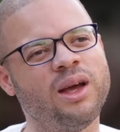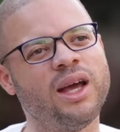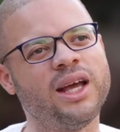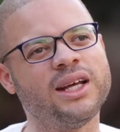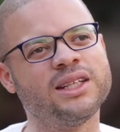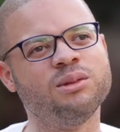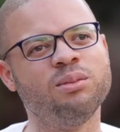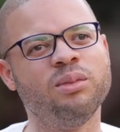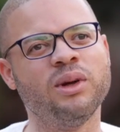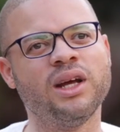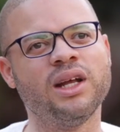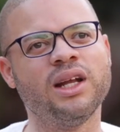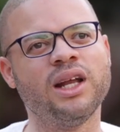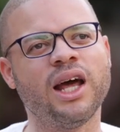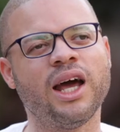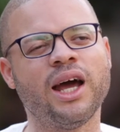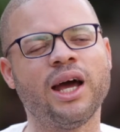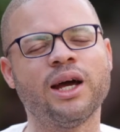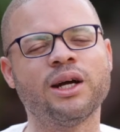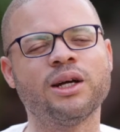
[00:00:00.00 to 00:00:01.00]
It's been
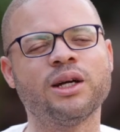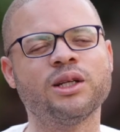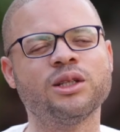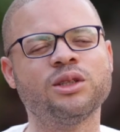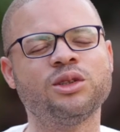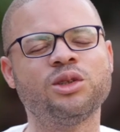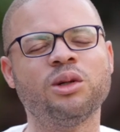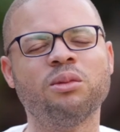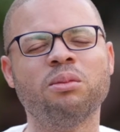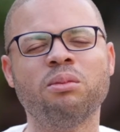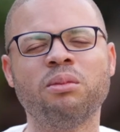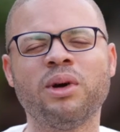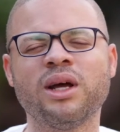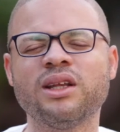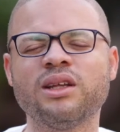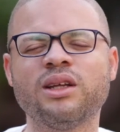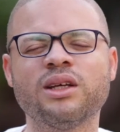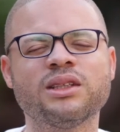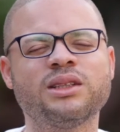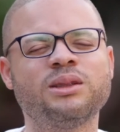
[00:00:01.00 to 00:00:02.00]
a
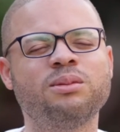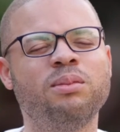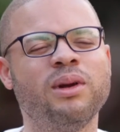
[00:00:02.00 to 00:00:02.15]
tremendous